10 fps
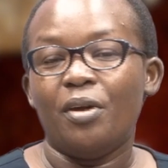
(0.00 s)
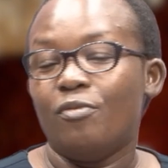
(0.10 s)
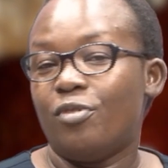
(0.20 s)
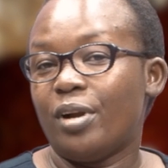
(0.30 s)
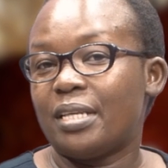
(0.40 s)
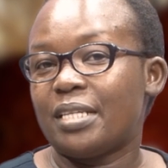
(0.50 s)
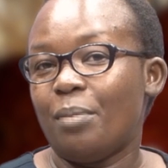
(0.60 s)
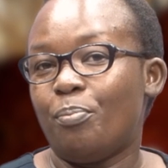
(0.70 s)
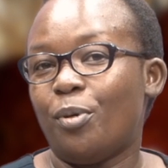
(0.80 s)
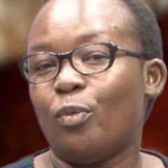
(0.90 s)
For
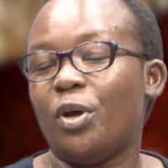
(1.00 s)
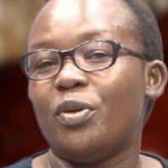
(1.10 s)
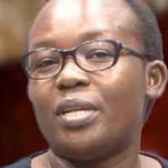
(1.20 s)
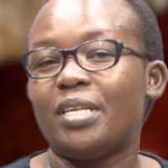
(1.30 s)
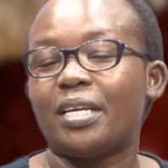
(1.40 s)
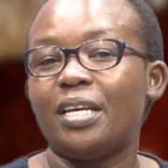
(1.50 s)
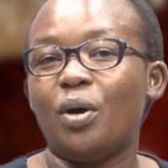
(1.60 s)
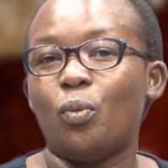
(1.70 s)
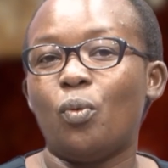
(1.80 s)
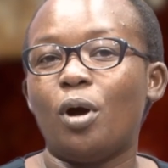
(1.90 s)
example, when you are taking a
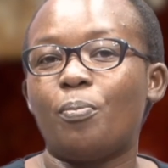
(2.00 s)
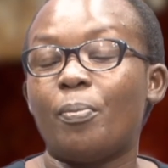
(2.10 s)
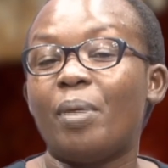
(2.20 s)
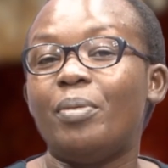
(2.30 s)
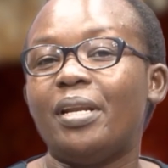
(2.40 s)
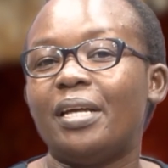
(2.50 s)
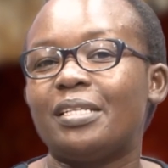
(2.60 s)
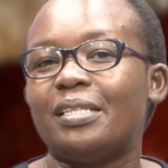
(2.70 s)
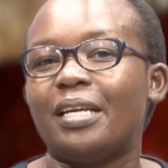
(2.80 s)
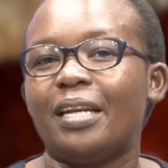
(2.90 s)
walk, probably late
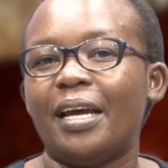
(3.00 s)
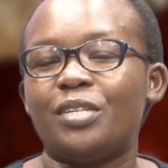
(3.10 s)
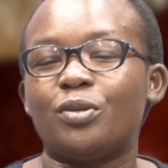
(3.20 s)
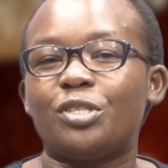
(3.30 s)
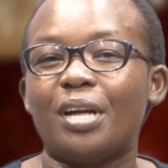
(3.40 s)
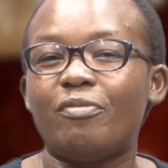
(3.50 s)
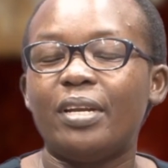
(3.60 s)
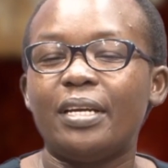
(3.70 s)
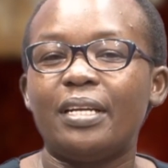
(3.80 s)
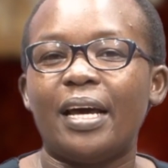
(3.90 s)
in the night or
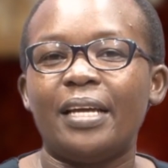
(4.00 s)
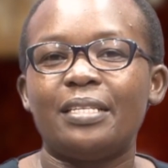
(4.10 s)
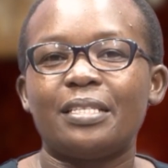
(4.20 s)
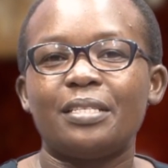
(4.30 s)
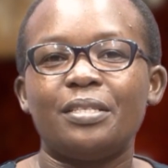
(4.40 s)
traveling night,